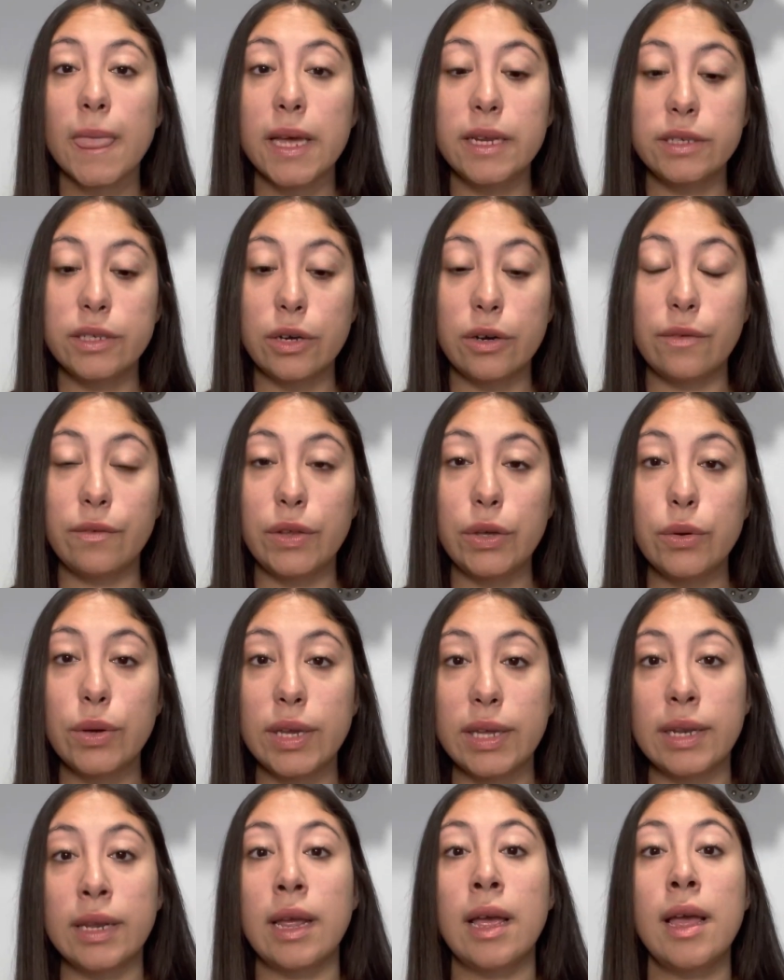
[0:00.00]
So if you
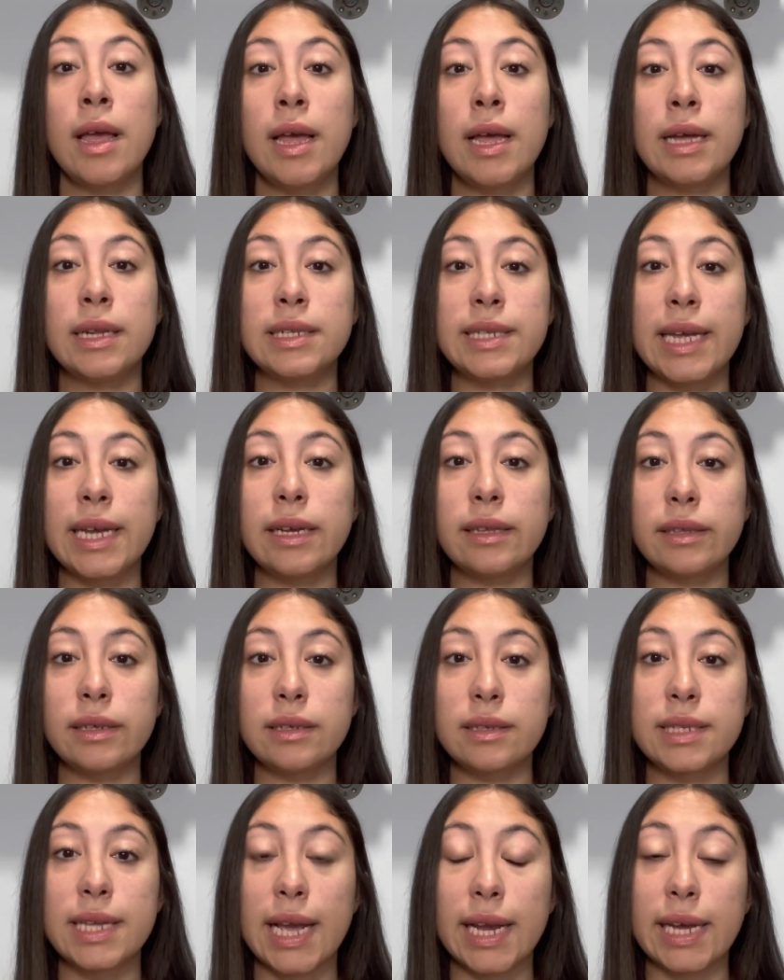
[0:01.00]
can take a little
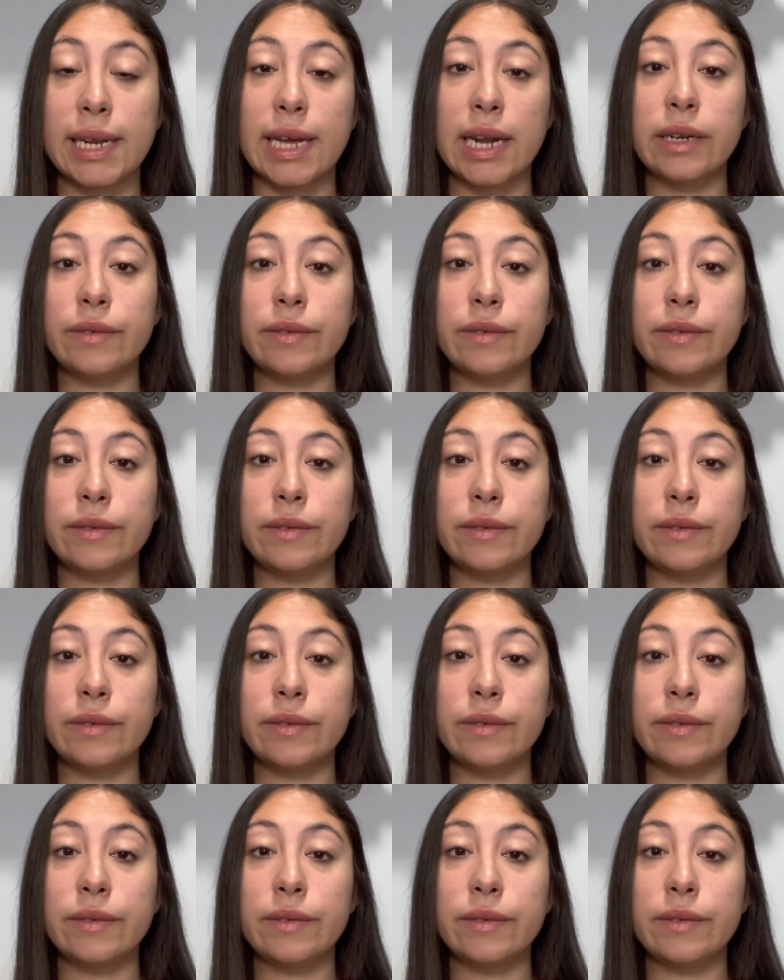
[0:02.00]
second out